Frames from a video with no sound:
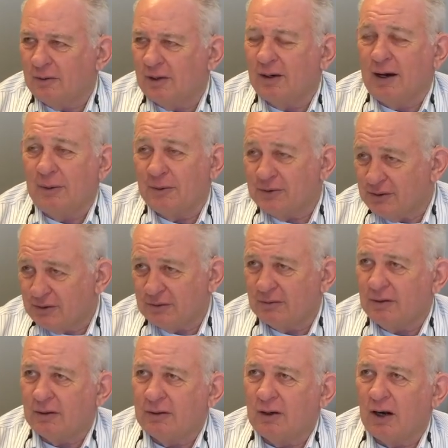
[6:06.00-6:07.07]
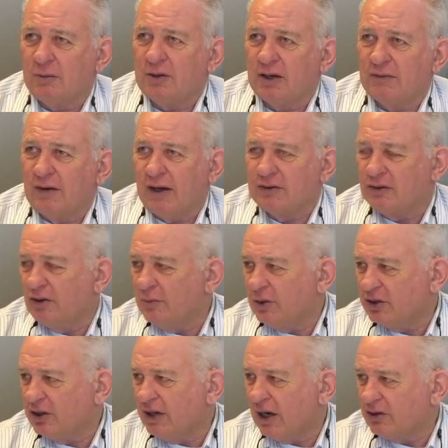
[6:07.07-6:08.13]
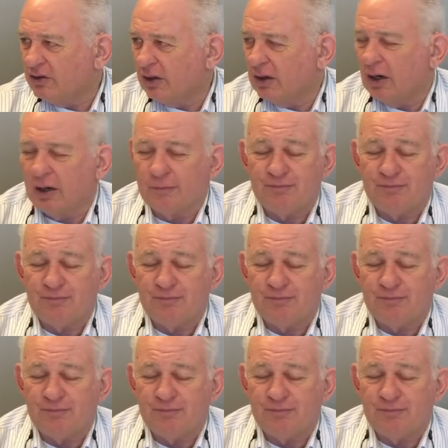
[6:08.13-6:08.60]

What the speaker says: Where I was Army advisor of the Michigan National Guard.